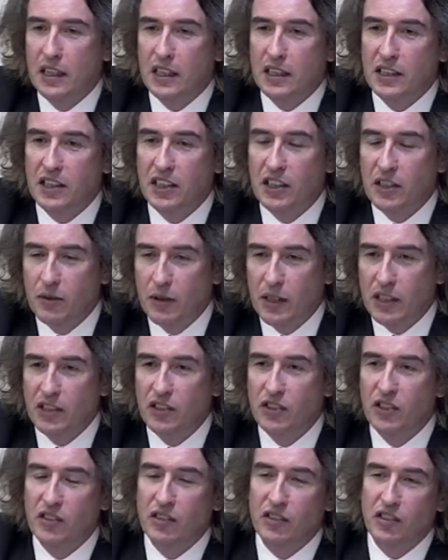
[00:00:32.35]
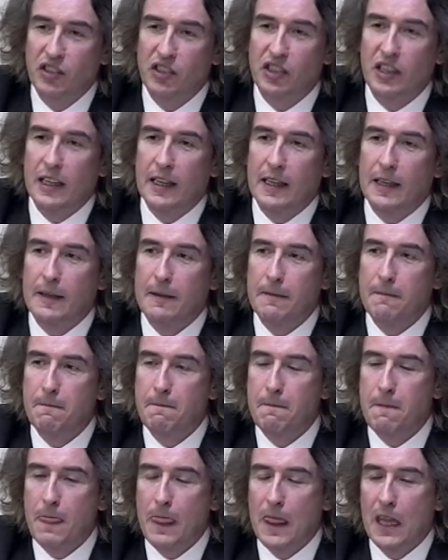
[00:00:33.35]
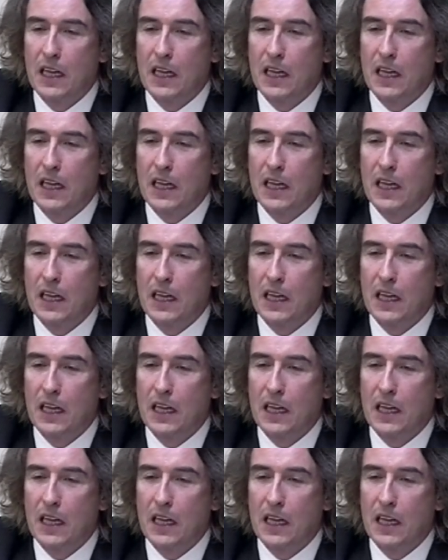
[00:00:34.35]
asking questions um,